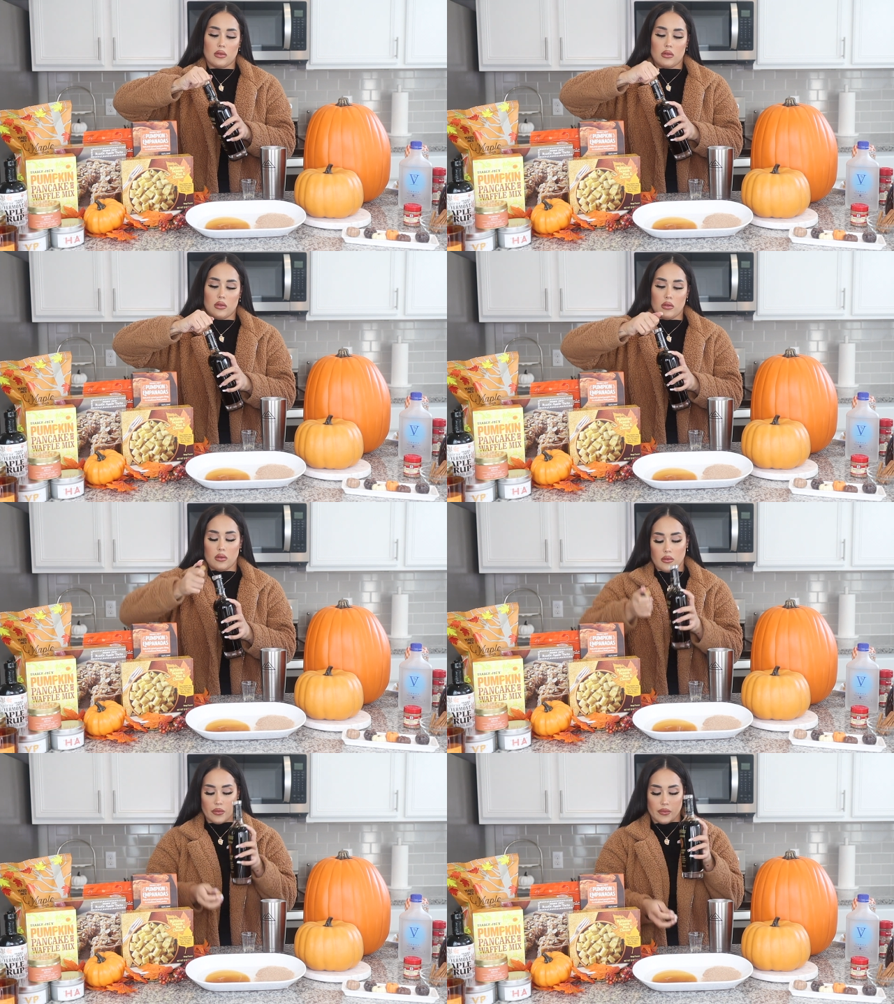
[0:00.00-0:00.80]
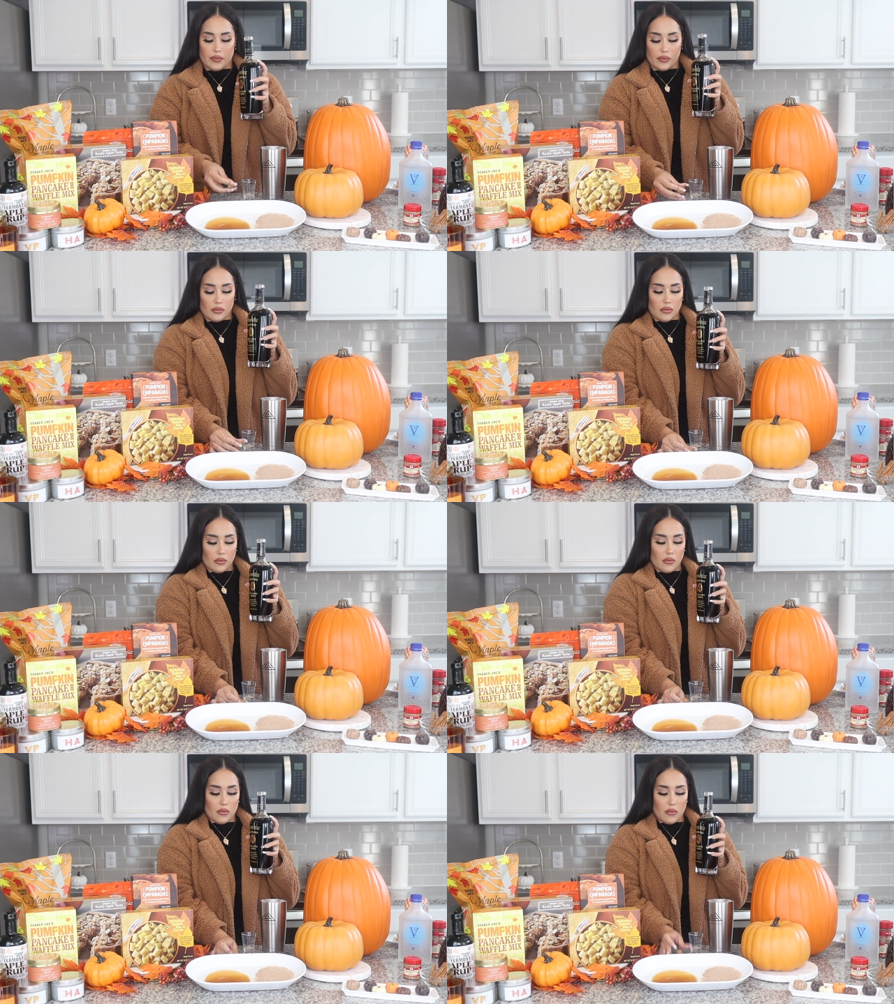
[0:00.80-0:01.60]

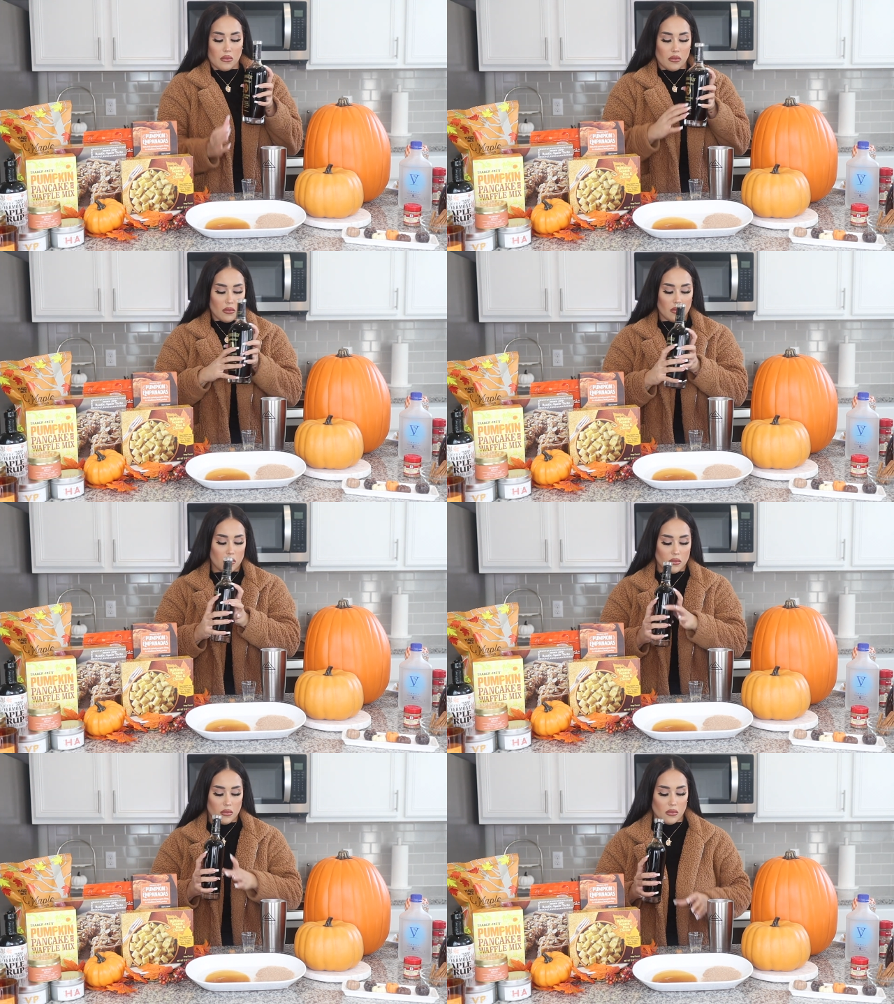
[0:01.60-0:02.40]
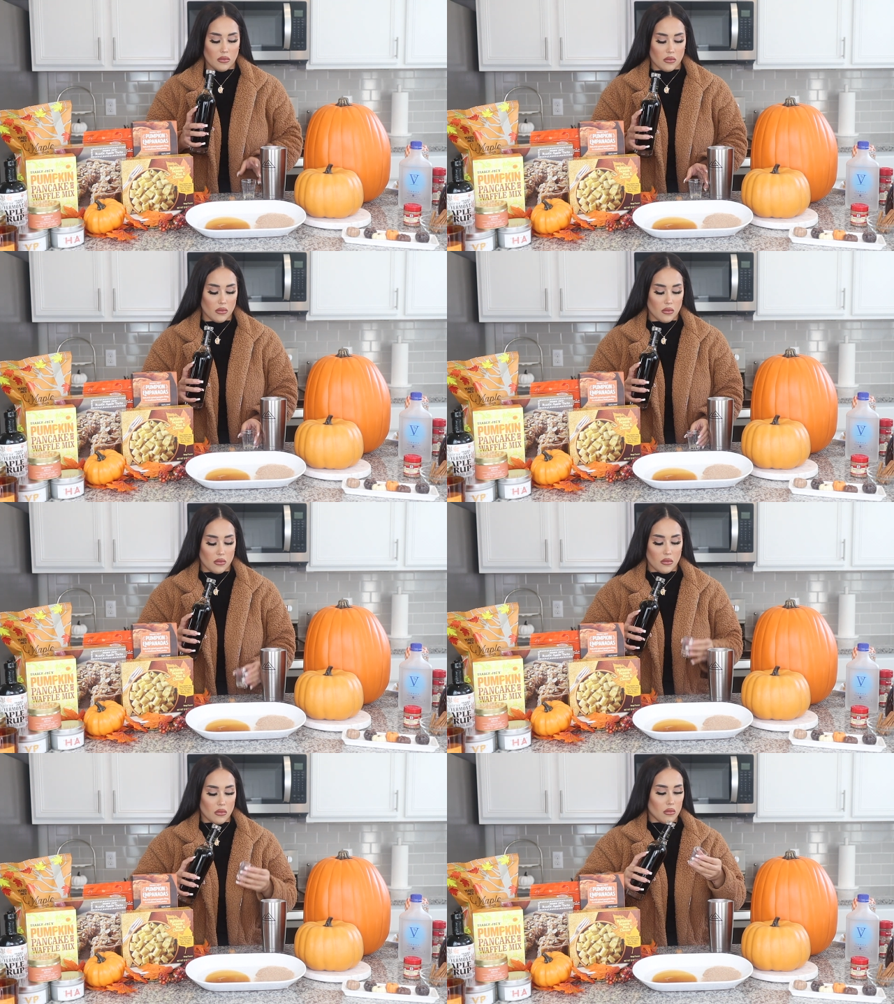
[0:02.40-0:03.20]

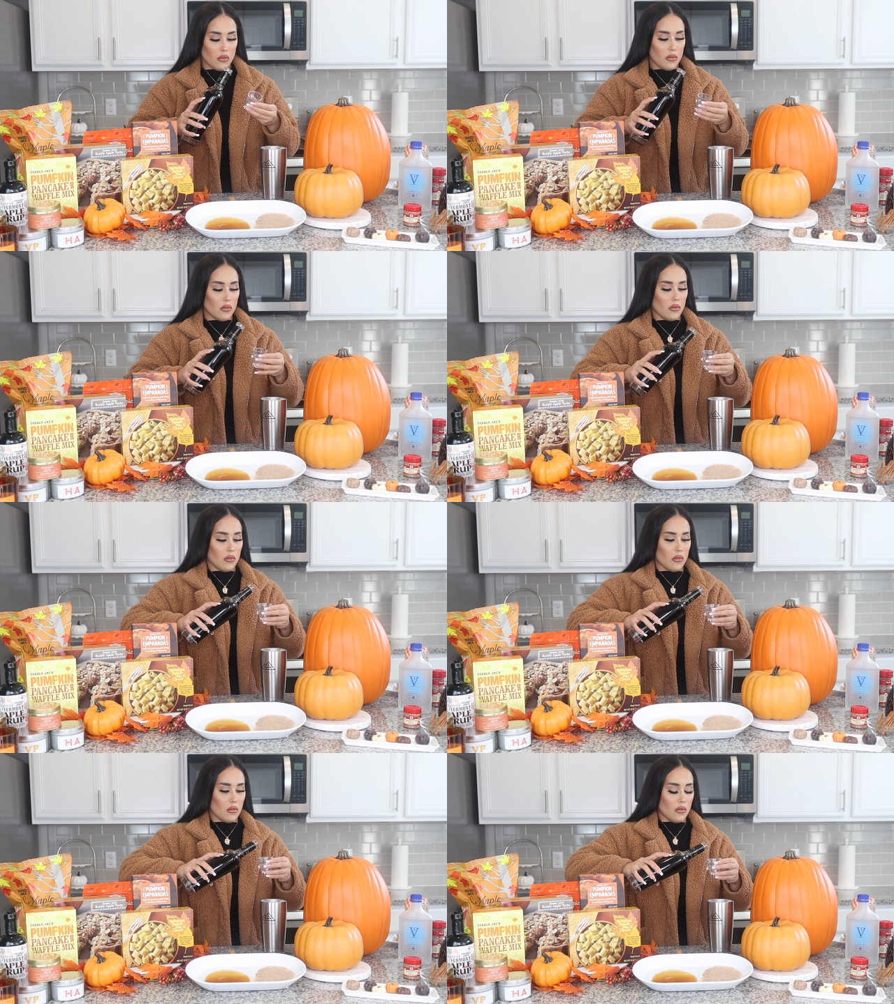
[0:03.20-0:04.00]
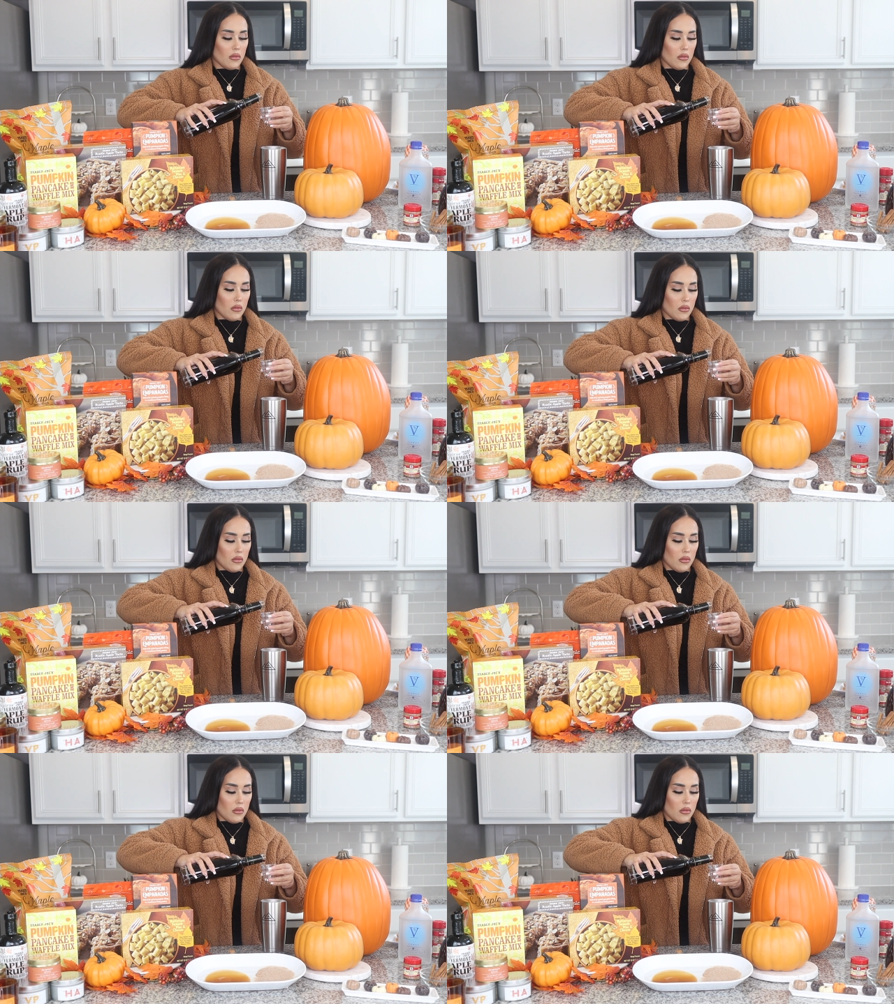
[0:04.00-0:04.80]

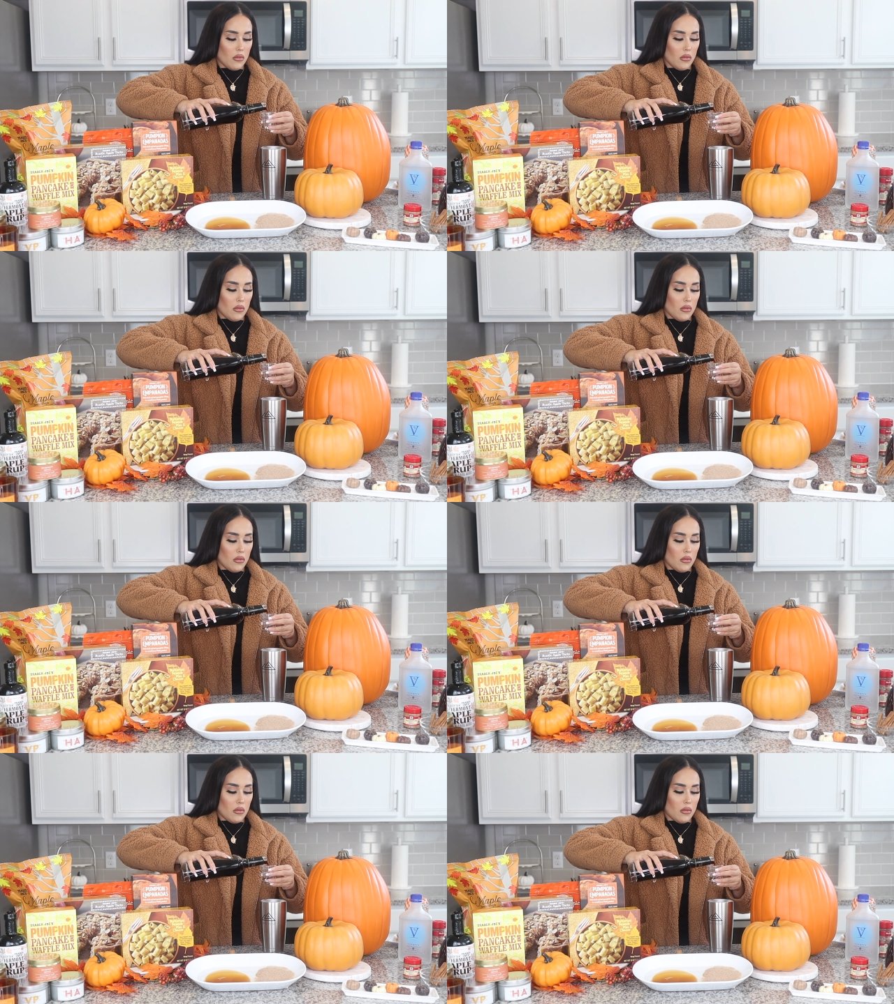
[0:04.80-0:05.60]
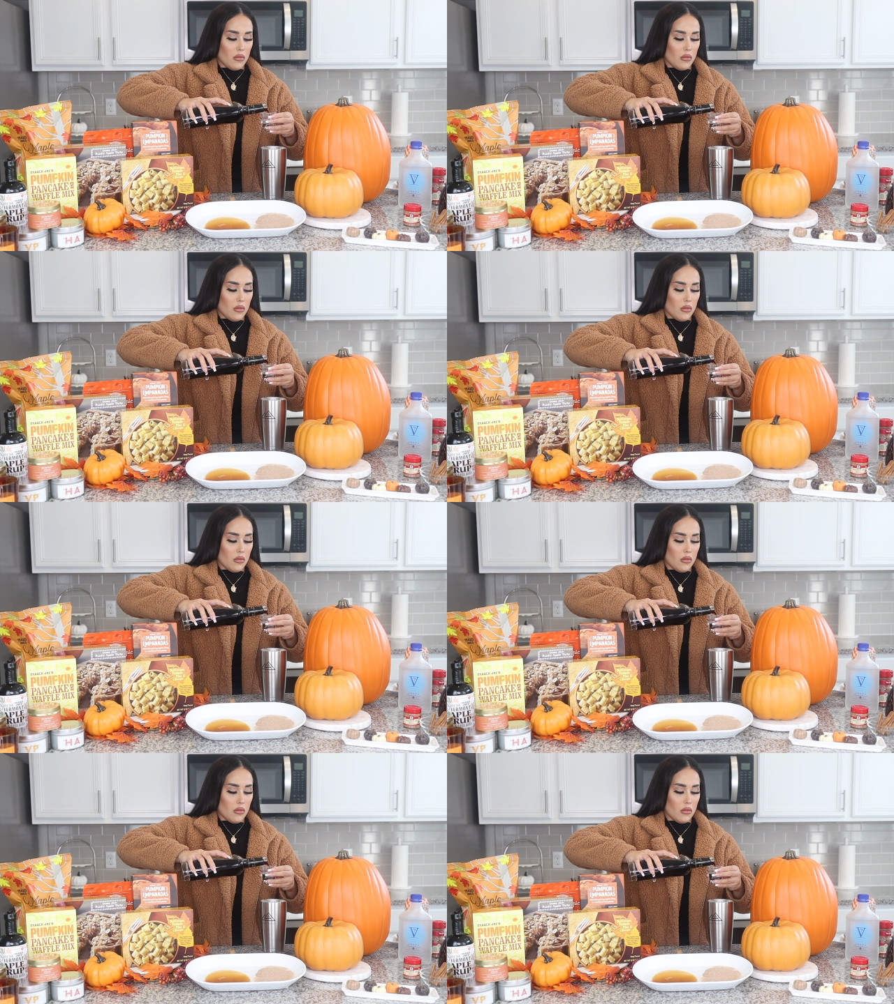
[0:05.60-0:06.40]

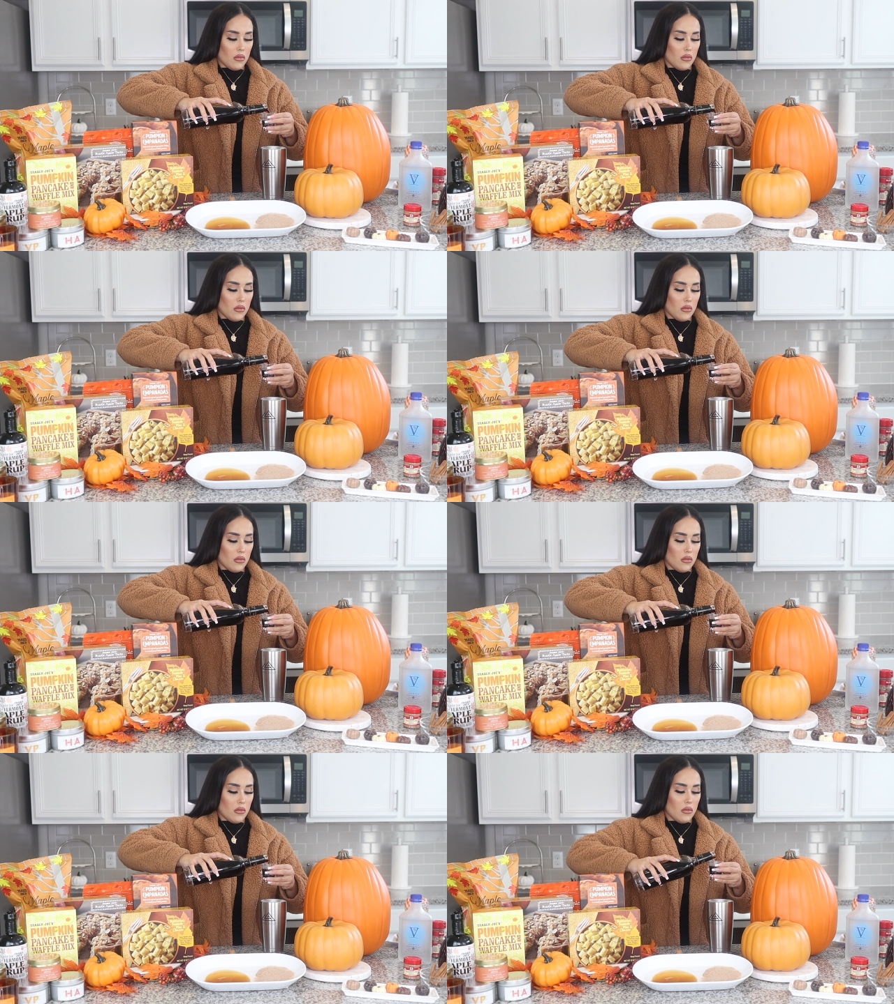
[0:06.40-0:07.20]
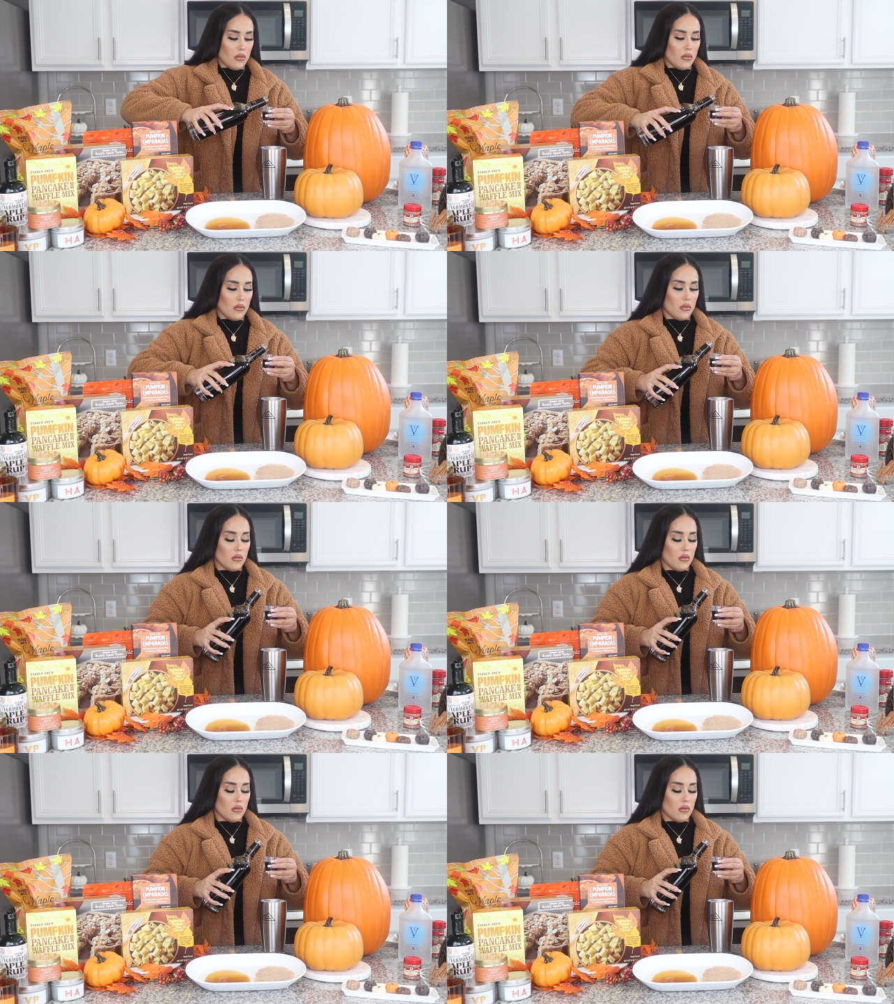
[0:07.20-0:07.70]
(no one is talking)